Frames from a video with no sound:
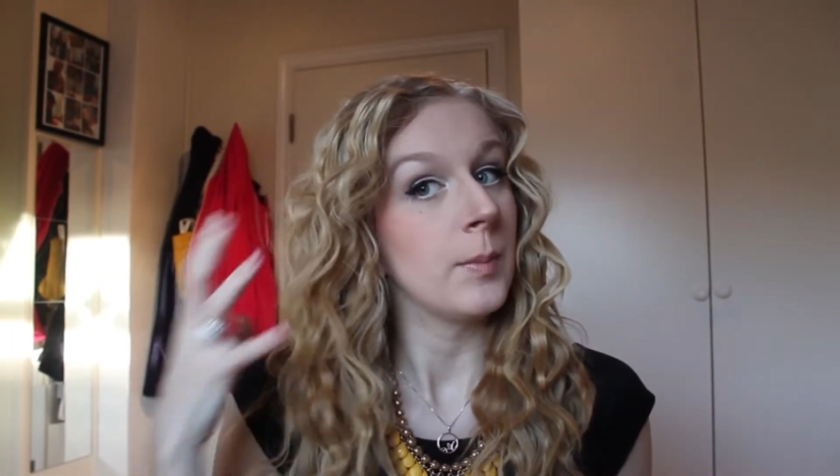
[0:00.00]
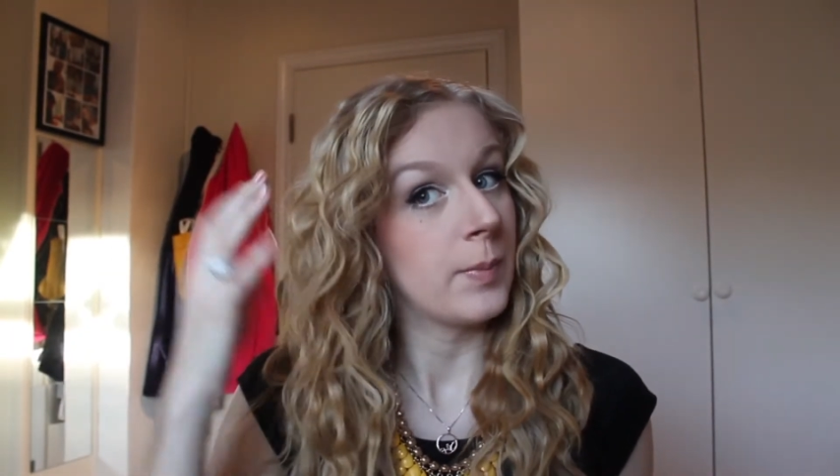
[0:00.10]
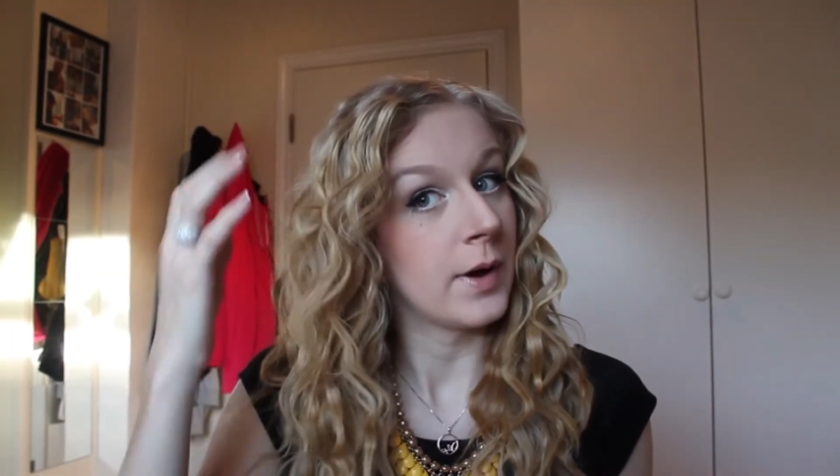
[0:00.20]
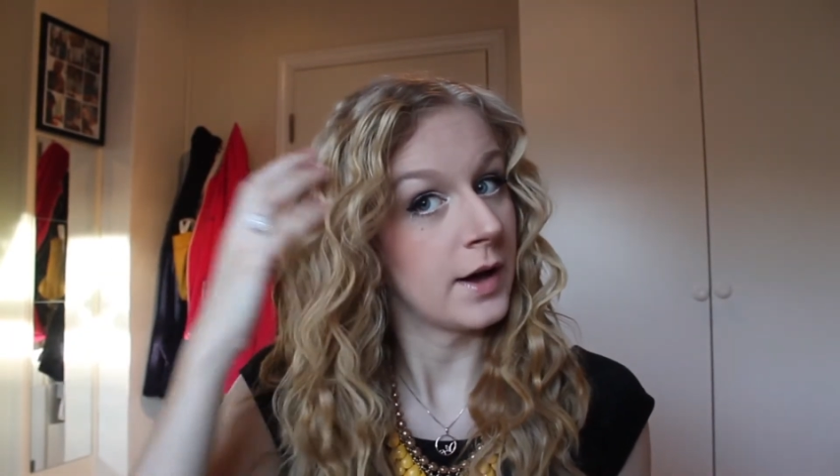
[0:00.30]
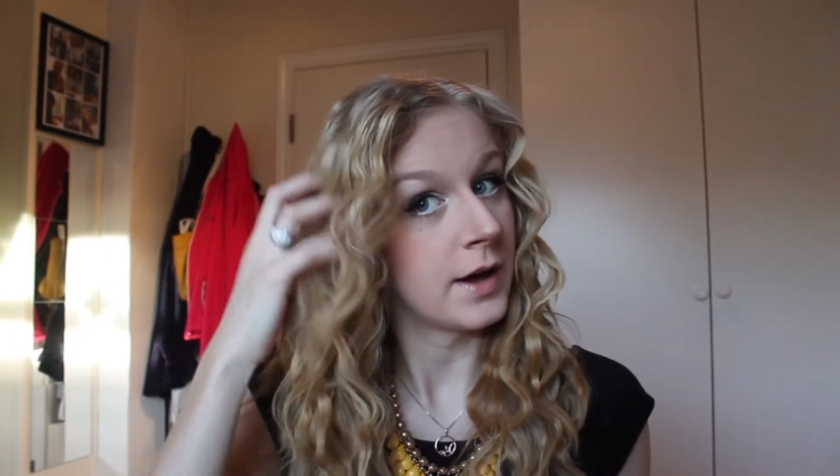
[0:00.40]

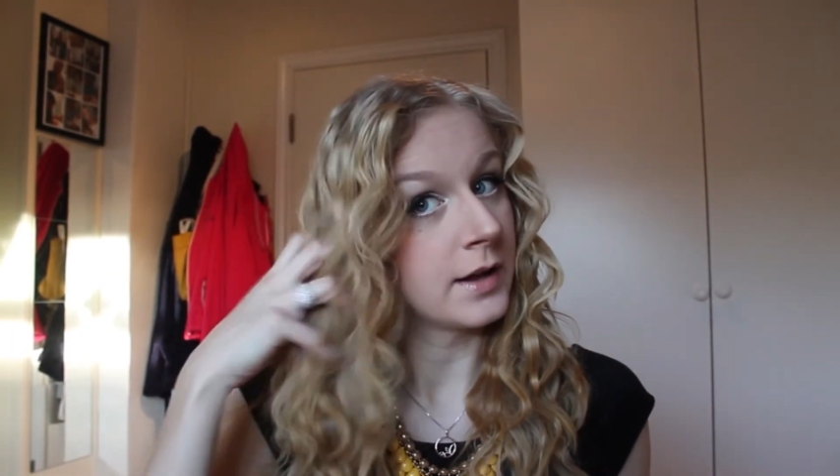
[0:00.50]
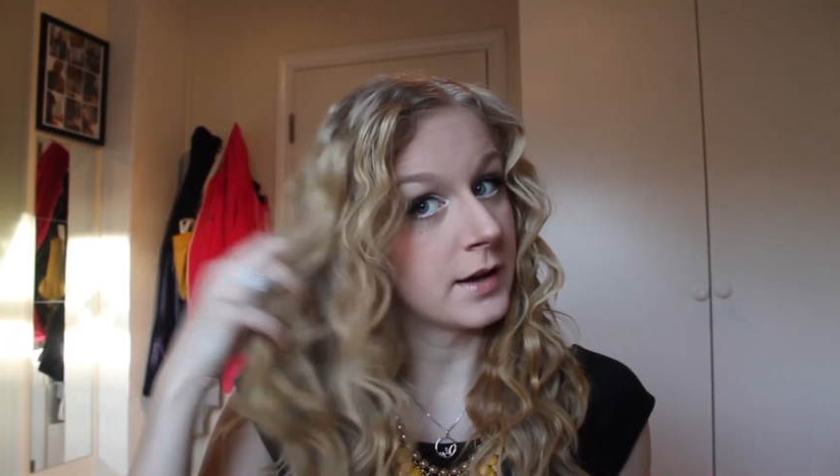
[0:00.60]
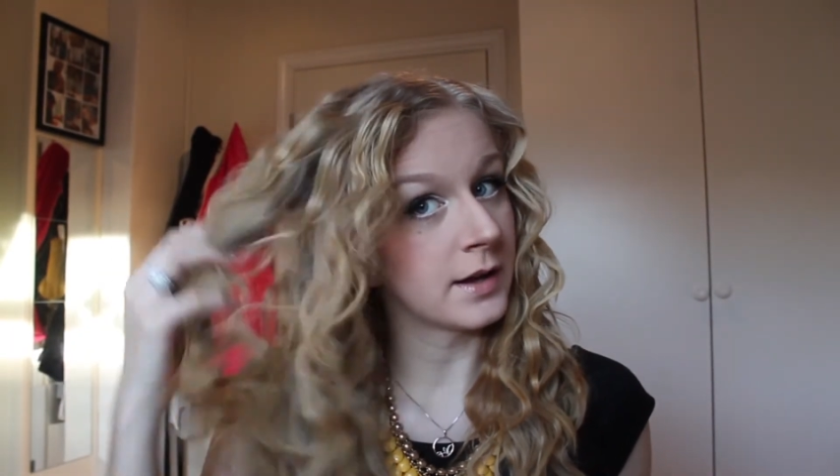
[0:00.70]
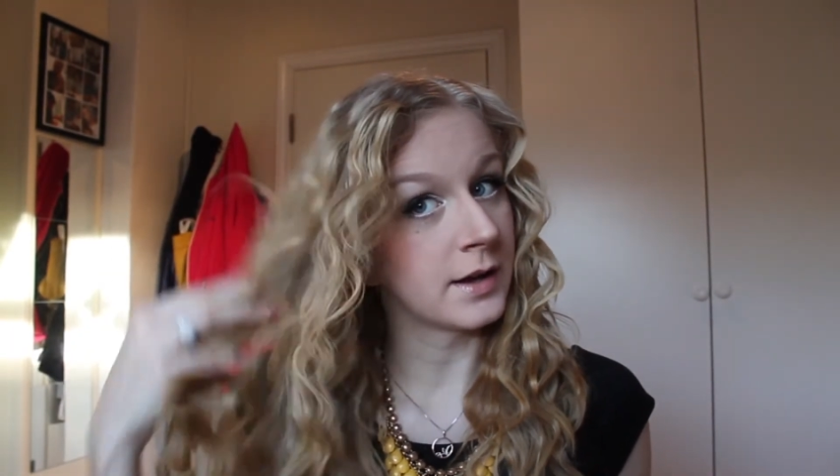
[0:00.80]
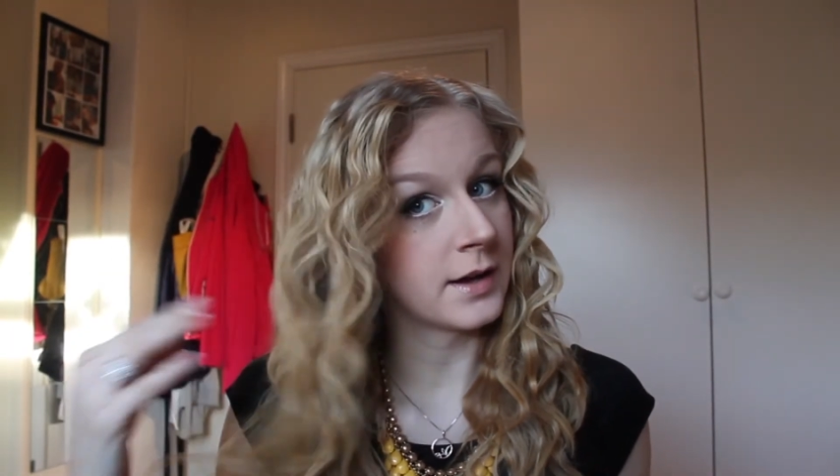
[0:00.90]
But
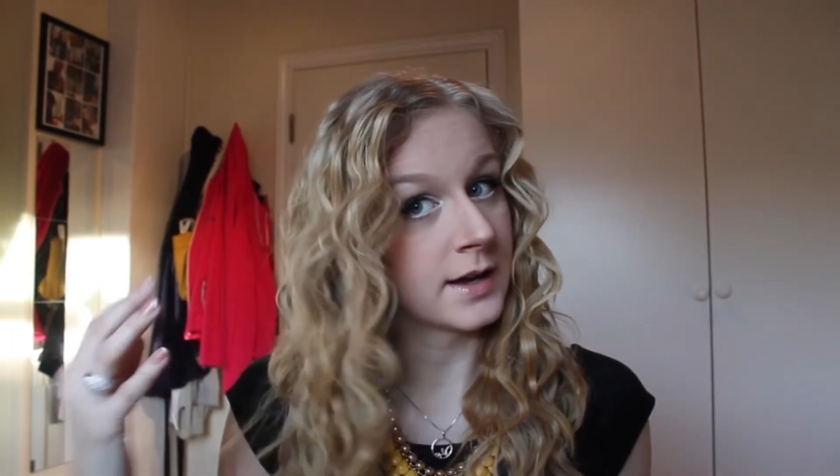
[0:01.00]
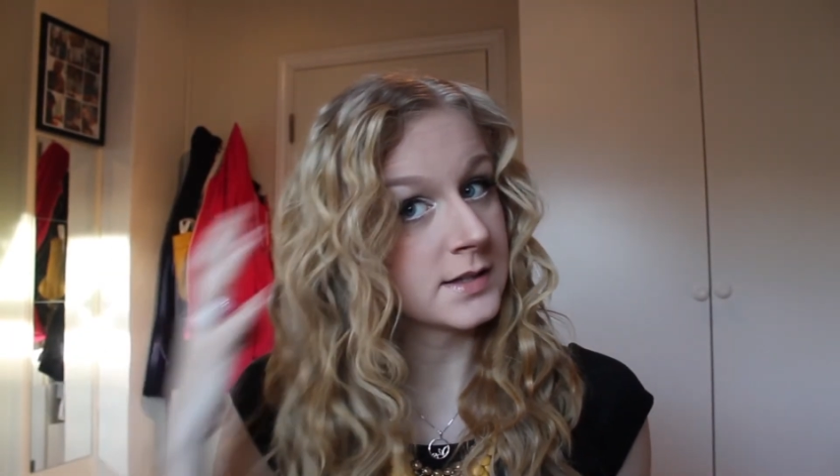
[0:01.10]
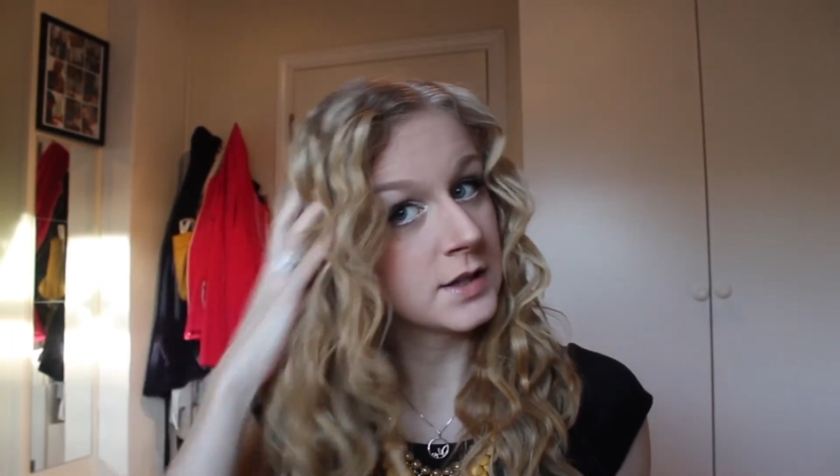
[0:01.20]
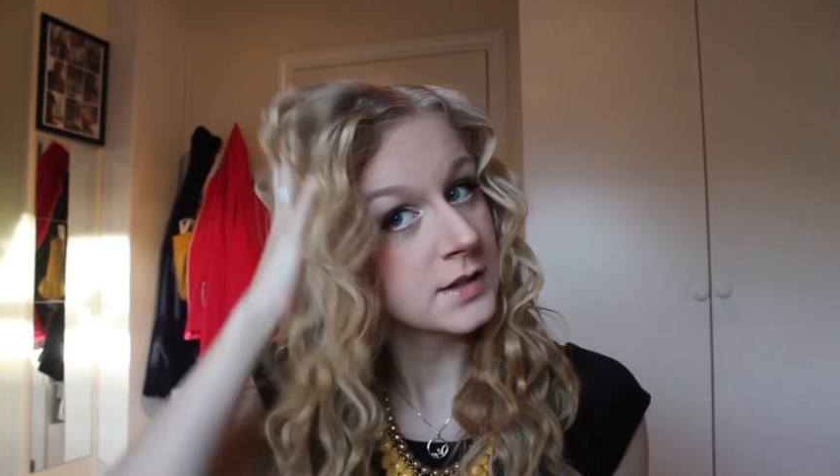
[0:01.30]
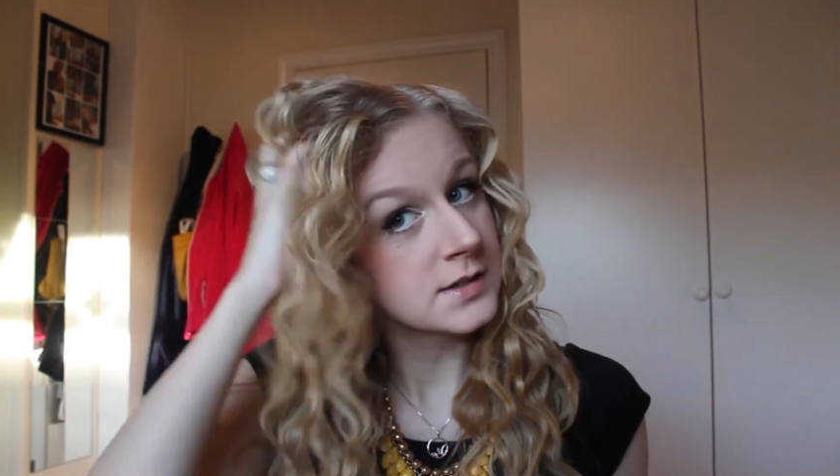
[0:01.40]

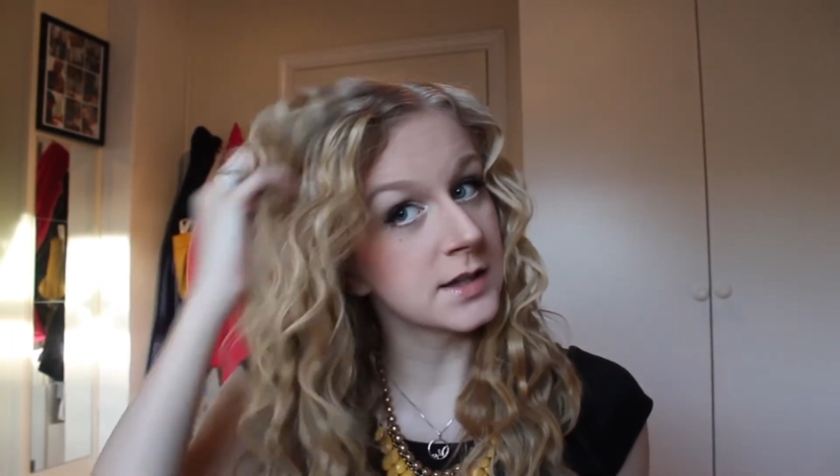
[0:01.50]
as you can